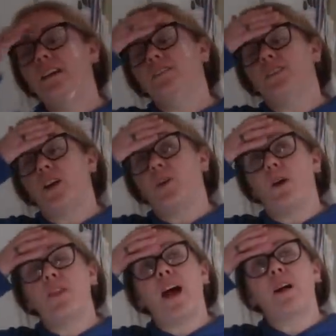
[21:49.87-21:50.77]
so
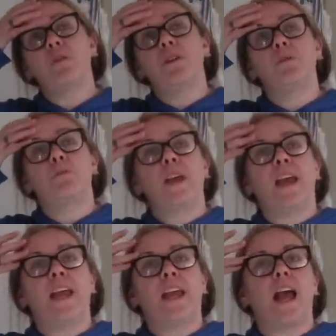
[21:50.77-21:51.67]
that would
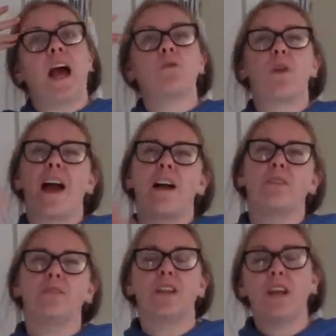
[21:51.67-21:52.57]
be
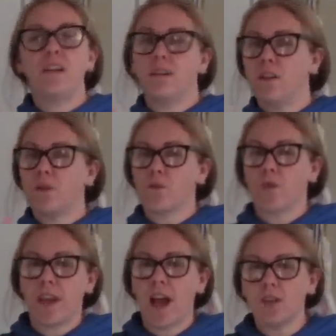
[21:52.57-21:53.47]
around
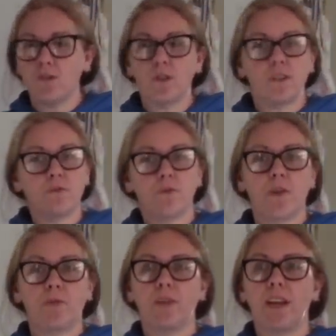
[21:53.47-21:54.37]

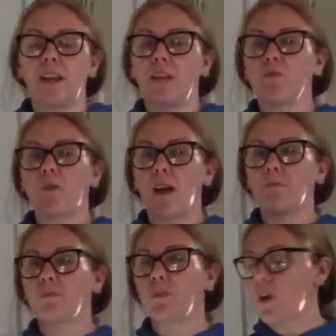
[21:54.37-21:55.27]
315
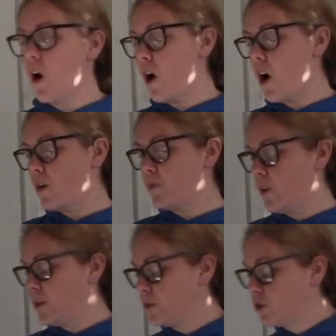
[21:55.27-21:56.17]
grams of
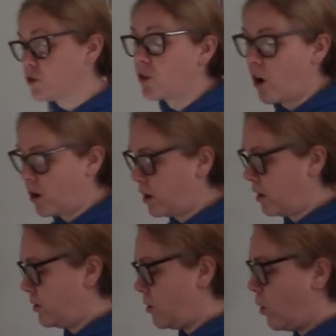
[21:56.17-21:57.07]
stock
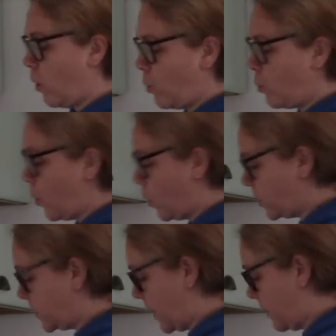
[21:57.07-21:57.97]
or
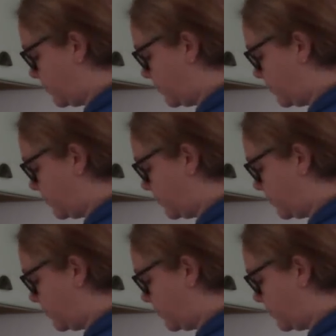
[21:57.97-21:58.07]
water.